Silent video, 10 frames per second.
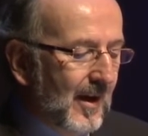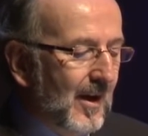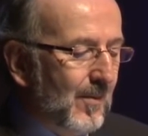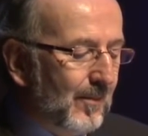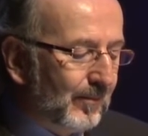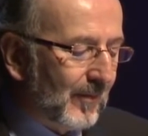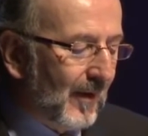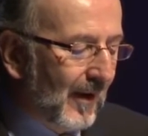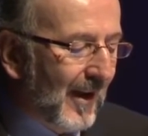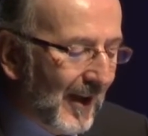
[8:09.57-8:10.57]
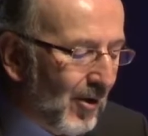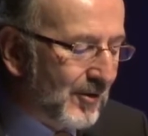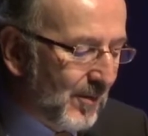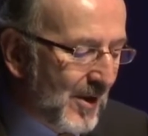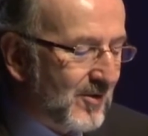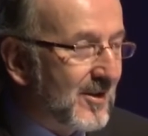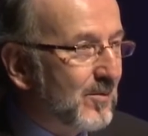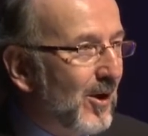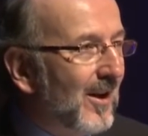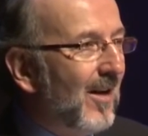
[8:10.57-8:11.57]
Can I also mention
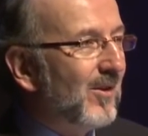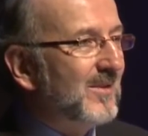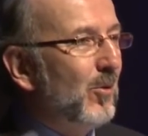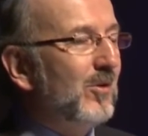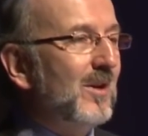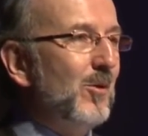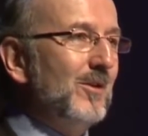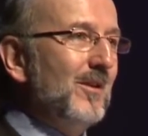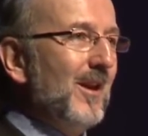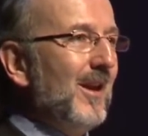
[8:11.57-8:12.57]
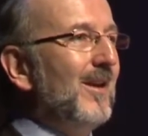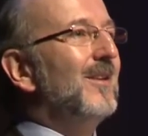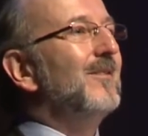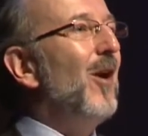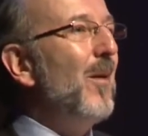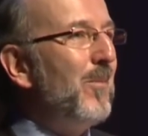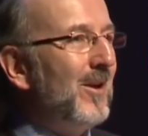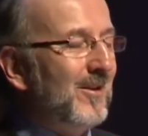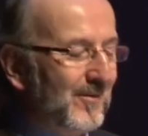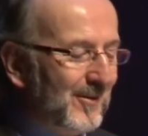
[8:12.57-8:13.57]
as well, having spoken about the top
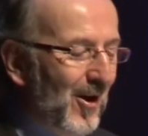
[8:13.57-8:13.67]
end of